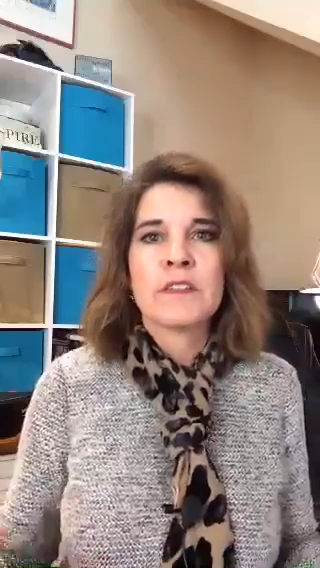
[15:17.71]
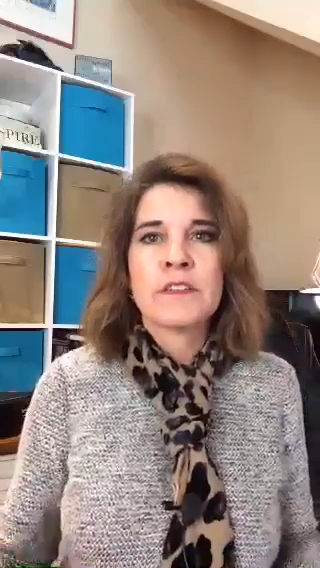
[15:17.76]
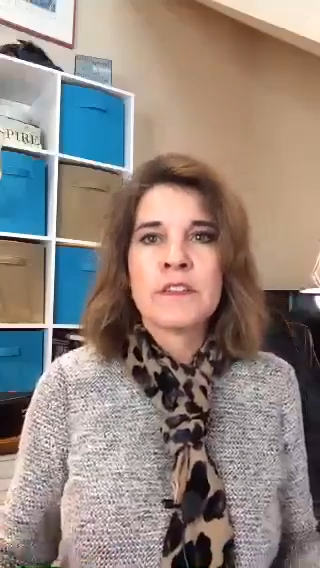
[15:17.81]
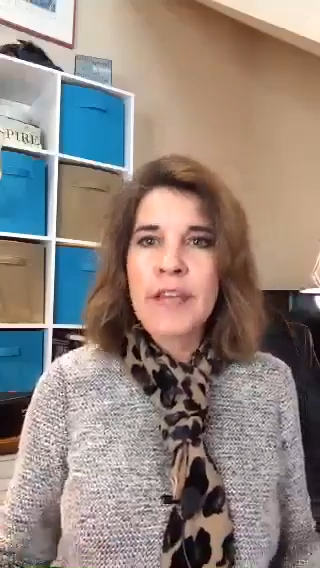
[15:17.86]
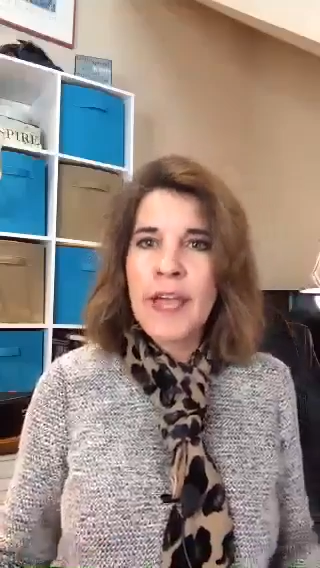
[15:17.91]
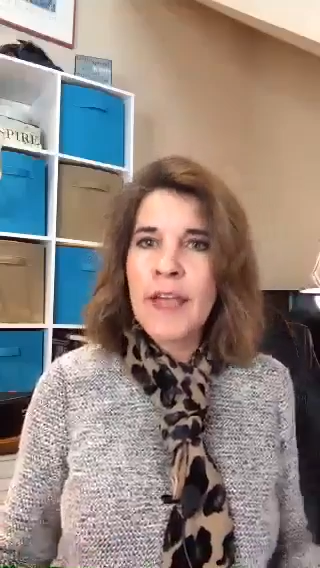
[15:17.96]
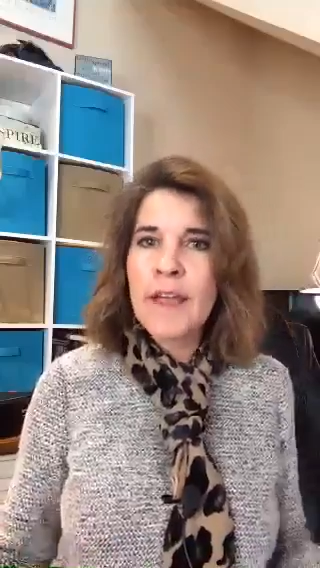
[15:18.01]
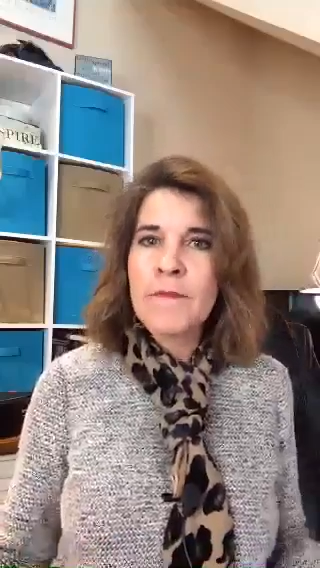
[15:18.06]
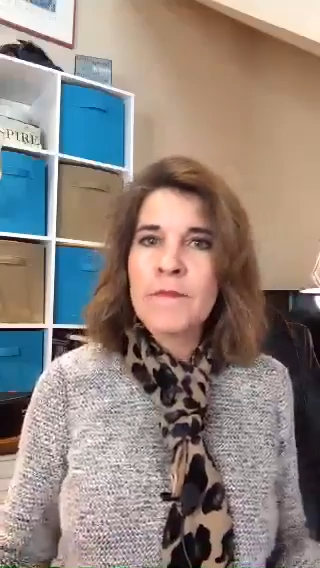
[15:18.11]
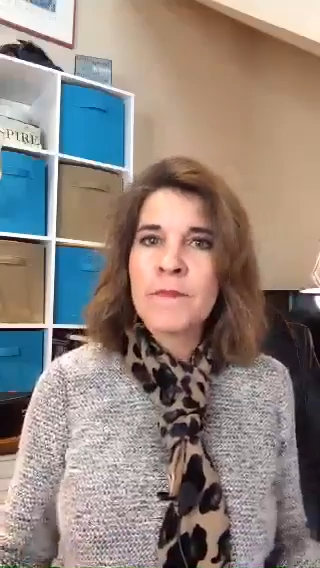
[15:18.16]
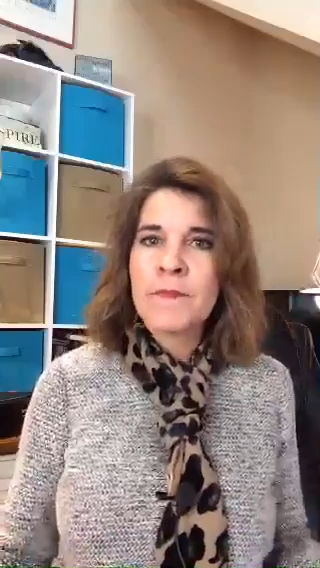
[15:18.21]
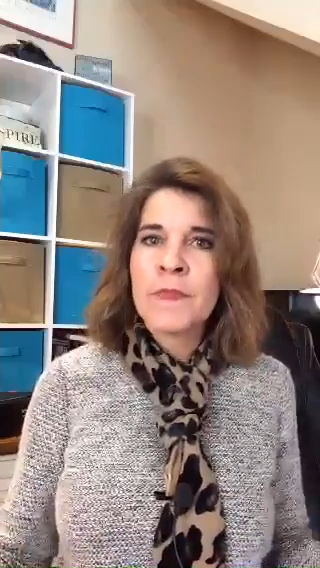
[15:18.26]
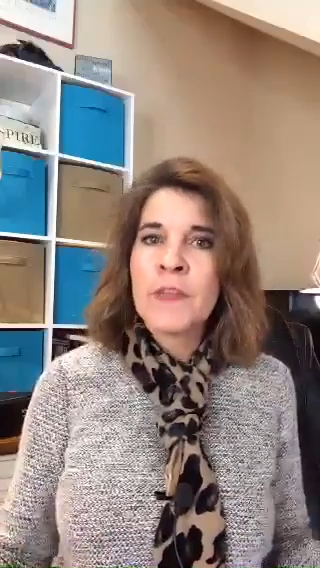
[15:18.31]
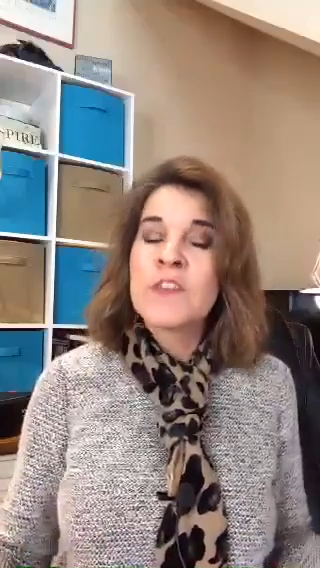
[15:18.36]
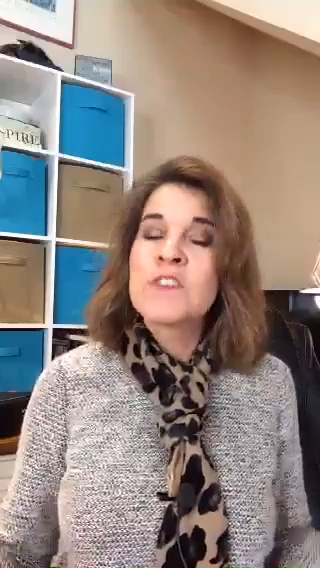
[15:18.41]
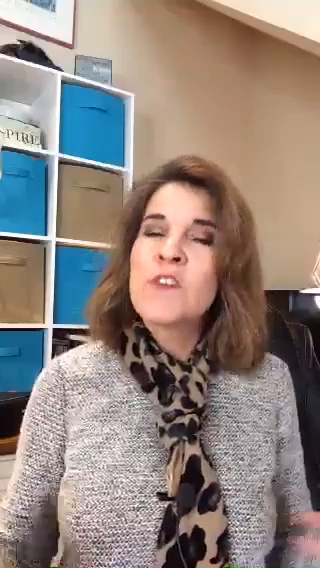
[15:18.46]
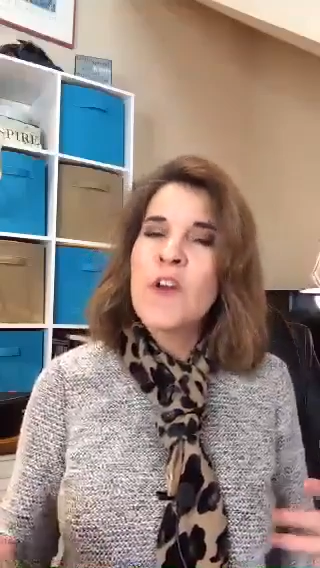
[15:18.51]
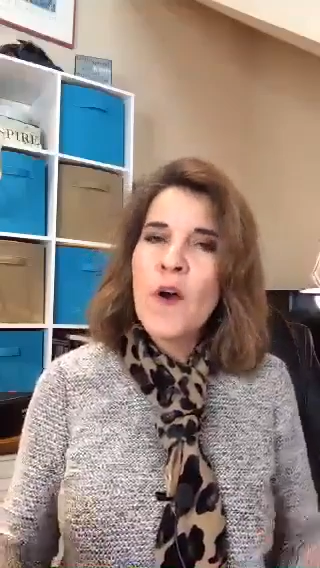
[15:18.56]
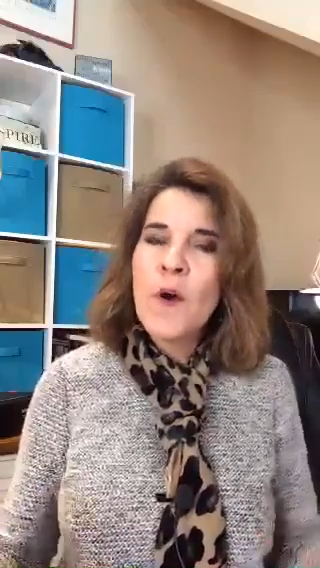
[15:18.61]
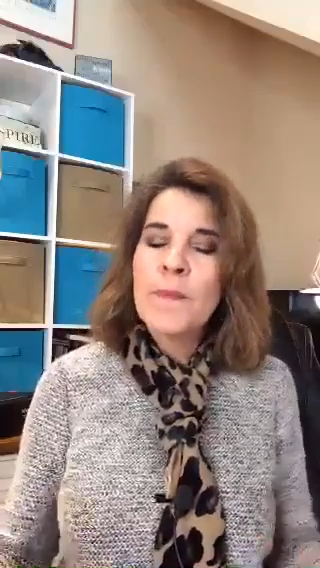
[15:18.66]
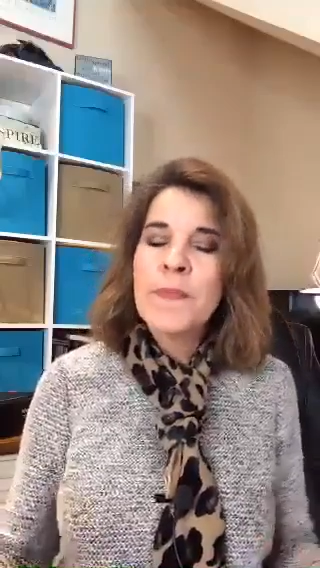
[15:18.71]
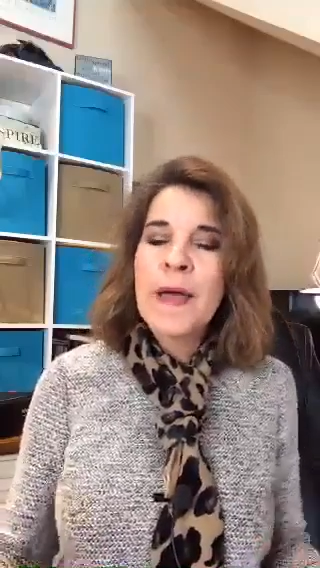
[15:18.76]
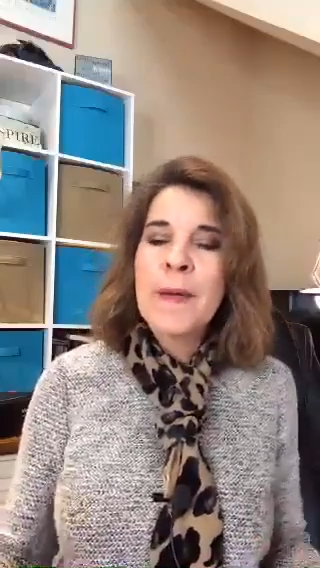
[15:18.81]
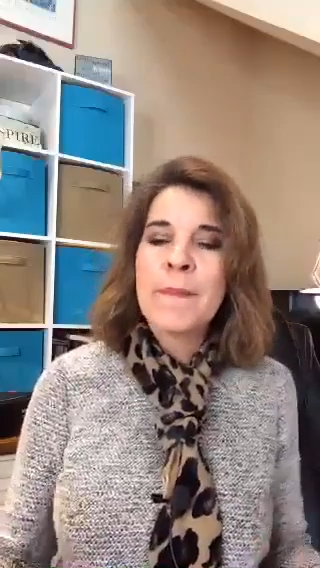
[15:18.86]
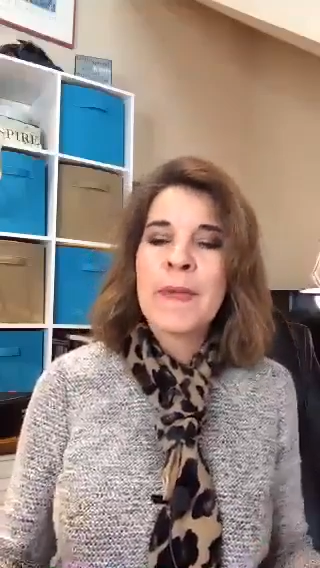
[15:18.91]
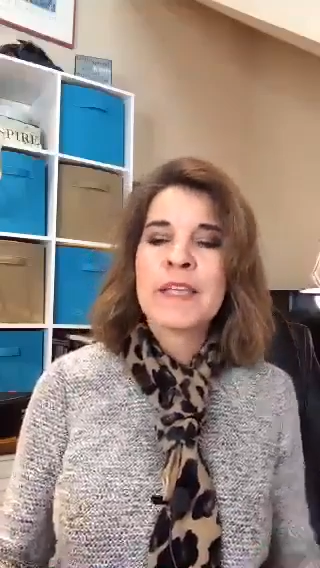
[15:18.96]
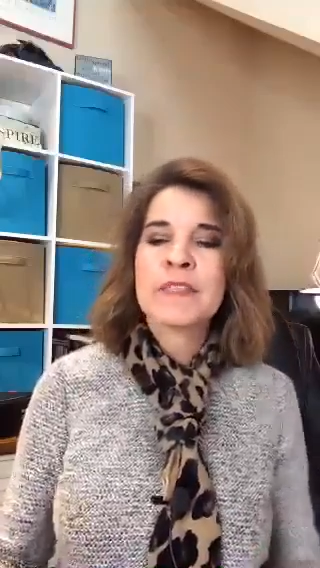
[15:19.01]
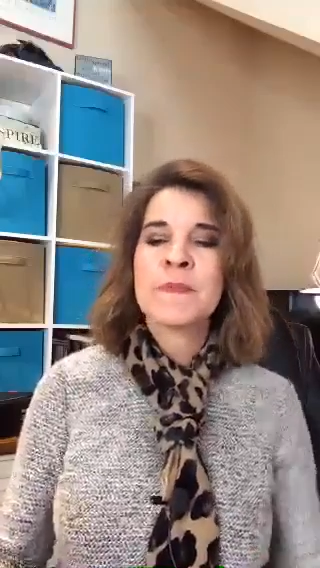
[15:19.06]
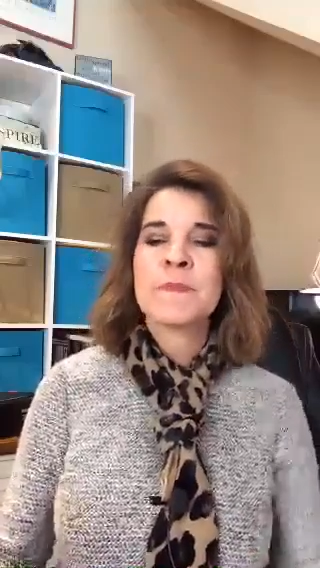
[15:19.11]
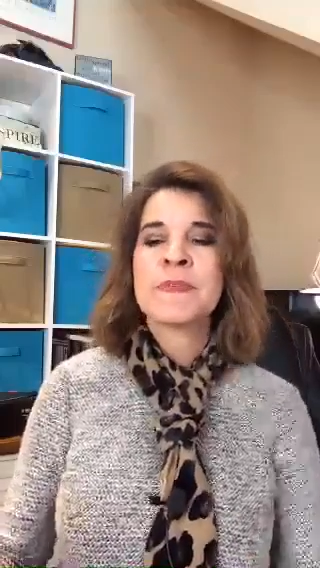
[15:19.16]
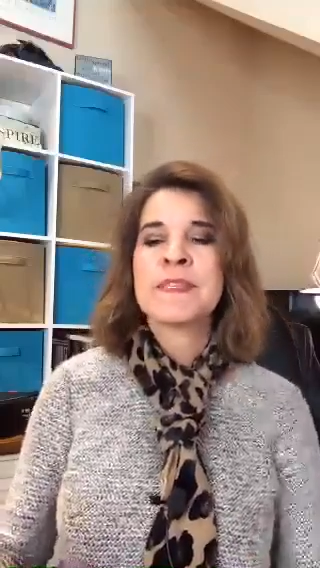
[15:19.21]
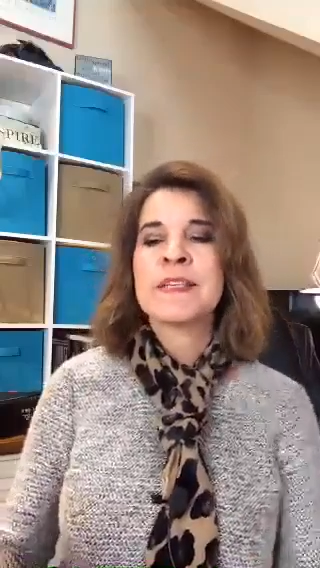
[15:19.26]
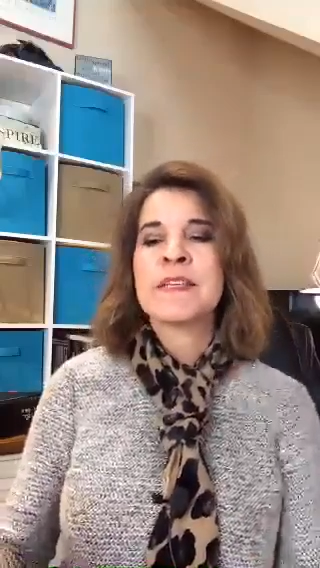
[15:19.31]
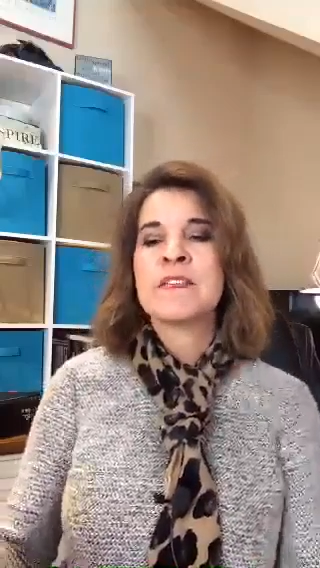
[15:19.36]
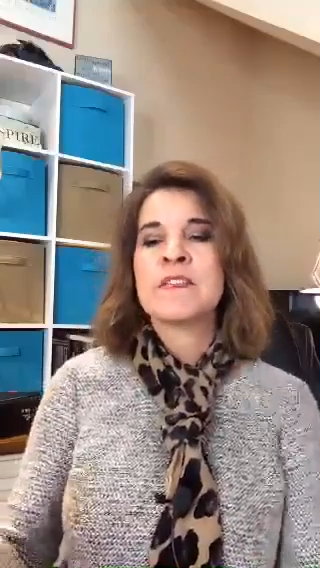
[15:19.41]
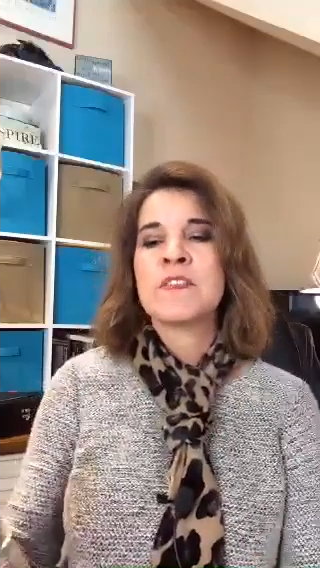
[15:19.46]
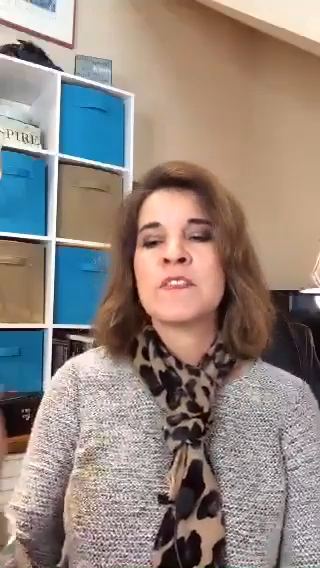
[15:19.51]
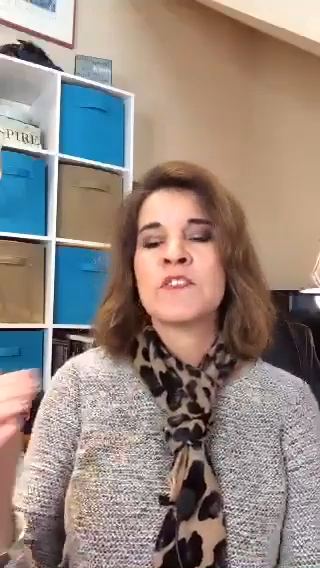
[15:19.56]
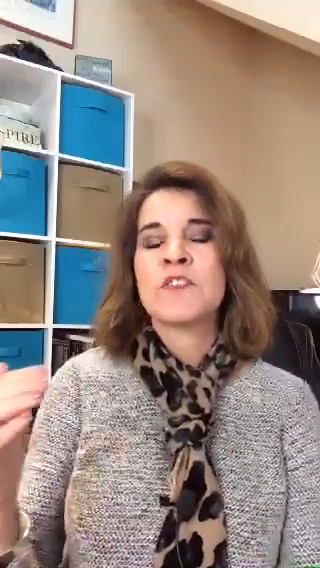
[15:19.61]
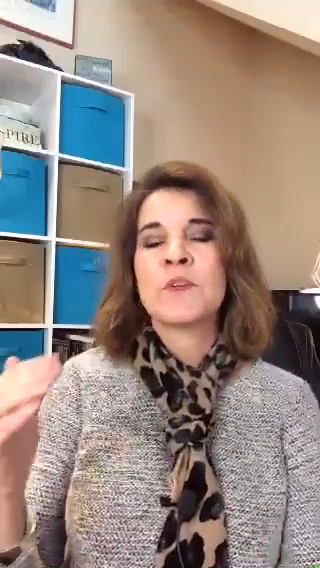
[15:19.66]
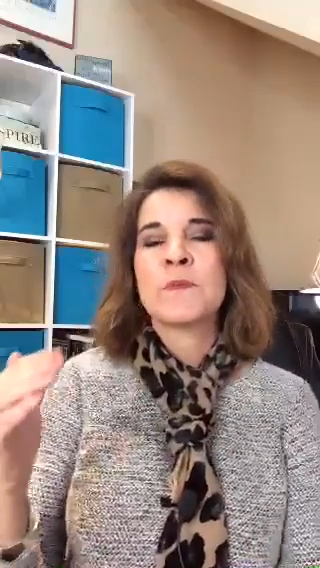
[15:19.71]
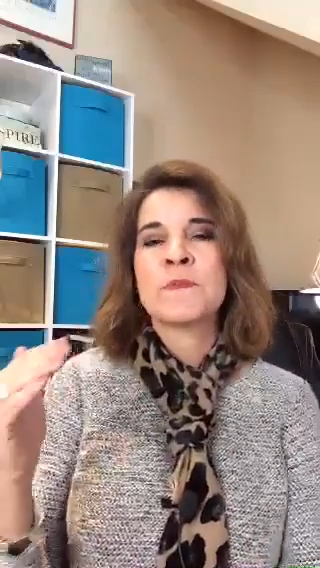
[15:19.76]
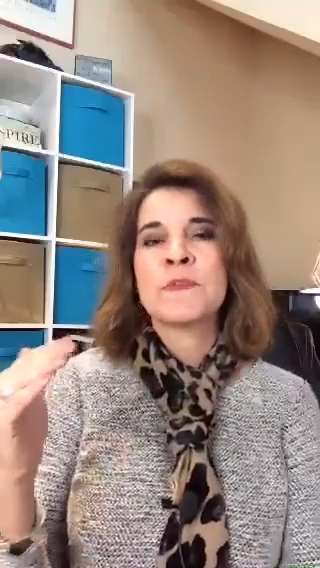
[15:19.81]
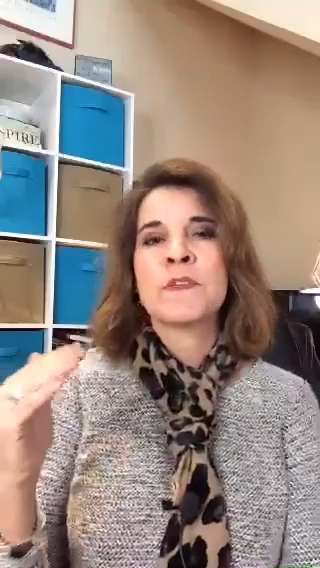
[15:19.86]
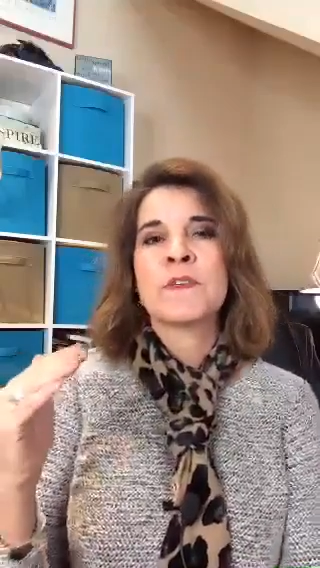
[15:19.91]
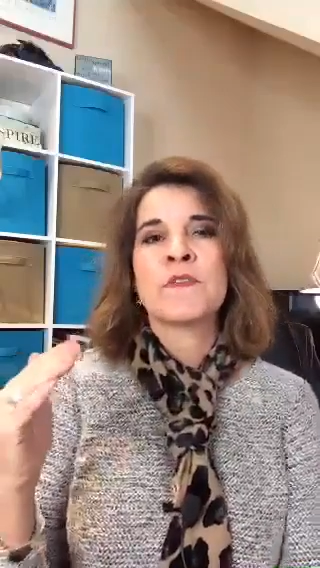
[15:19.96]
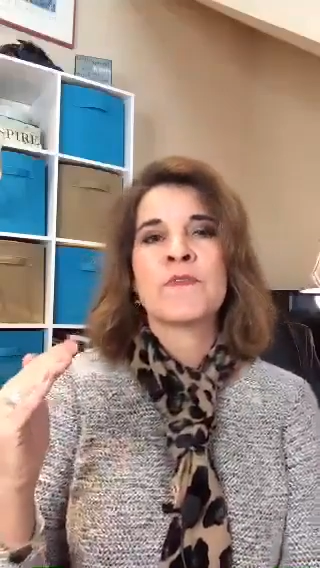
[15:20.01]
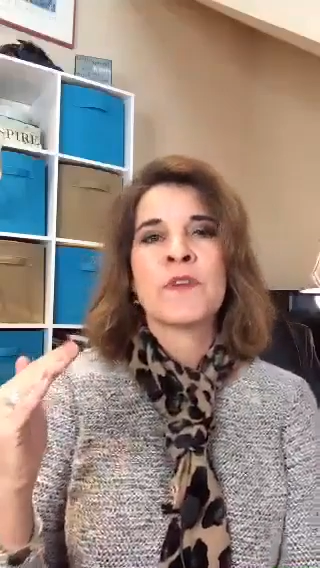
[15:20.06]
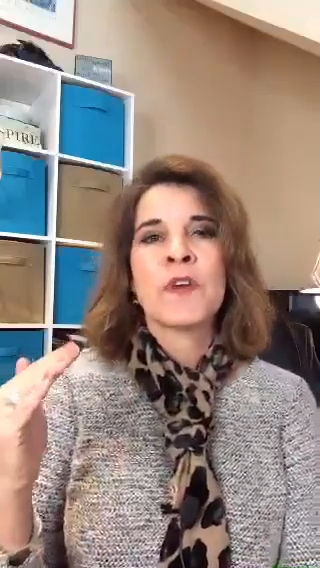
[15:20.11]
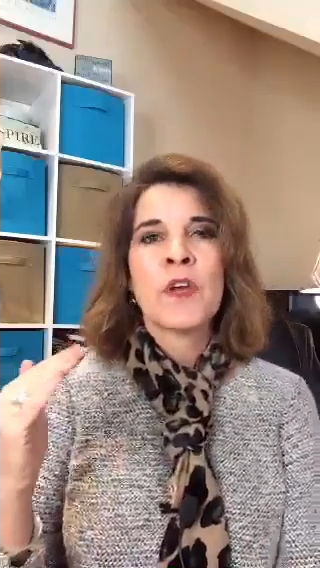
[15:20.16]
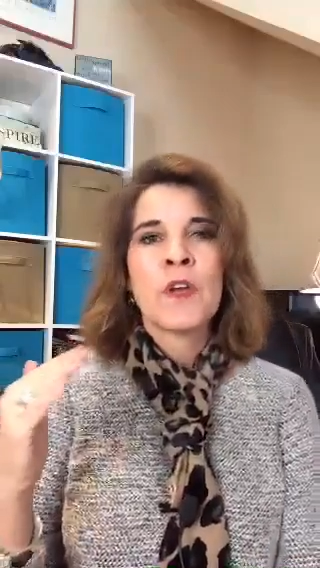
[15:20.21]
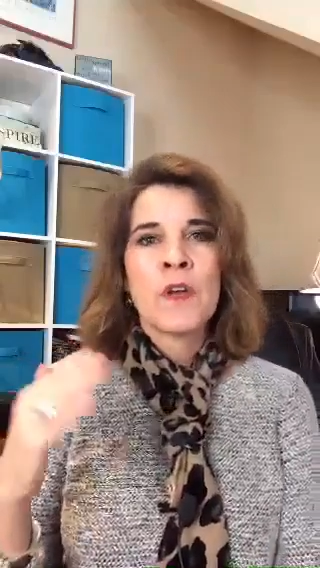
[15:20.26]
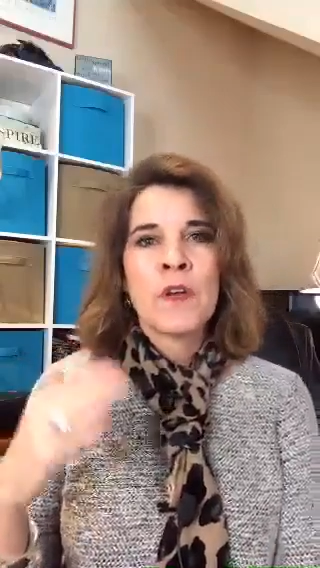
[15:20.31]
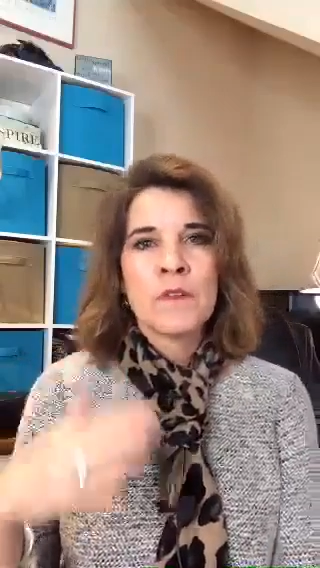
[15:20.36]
Okay? So I hope that makes some sense in terms of